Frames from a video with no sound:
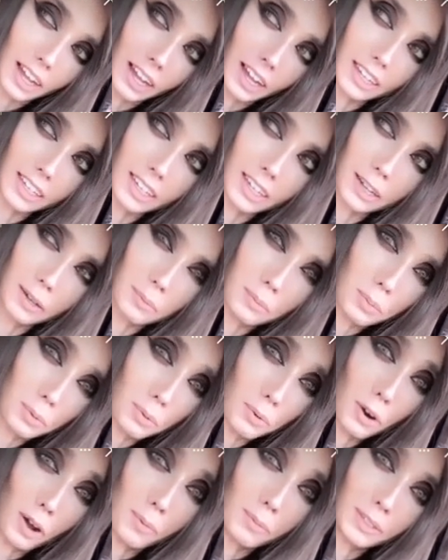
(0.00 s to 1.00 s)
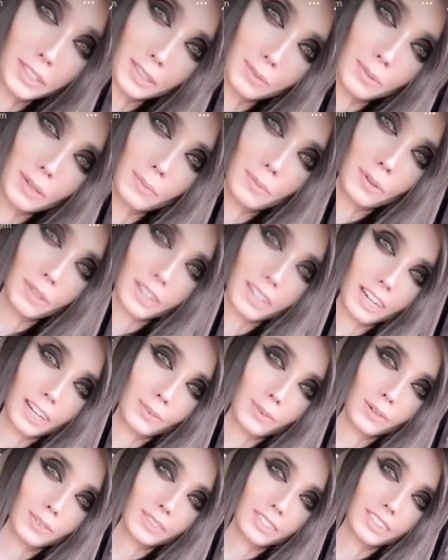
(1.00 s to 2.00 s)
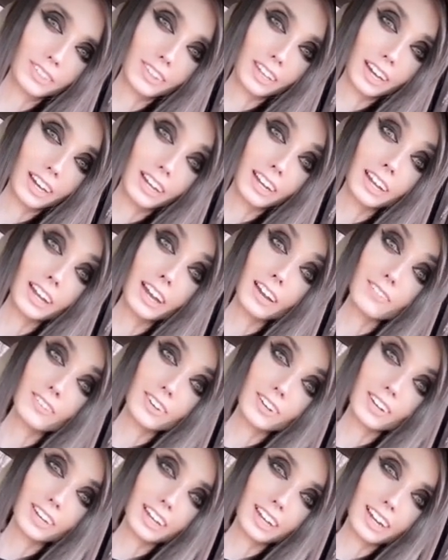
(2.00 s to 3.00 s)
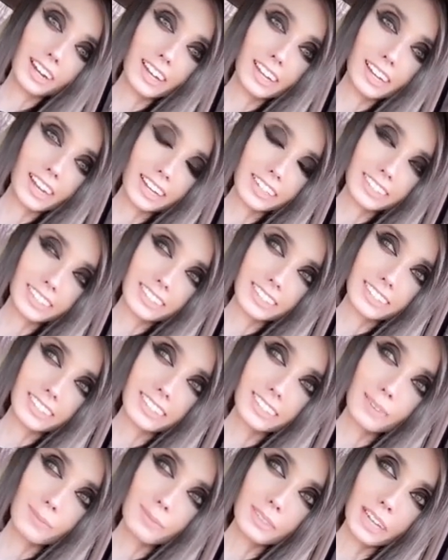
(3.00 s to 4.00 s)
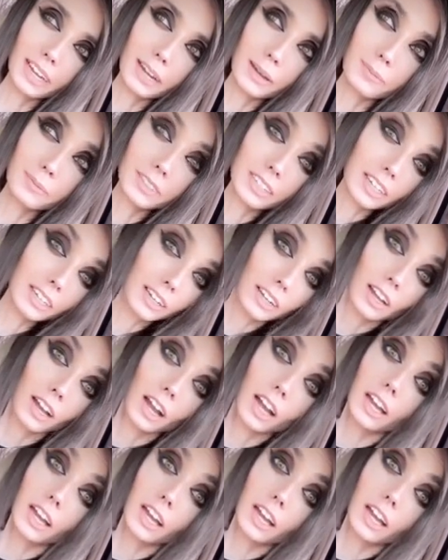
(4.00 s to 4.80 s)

I can't promise people that I won't do that ever again, I guess, because sometimes like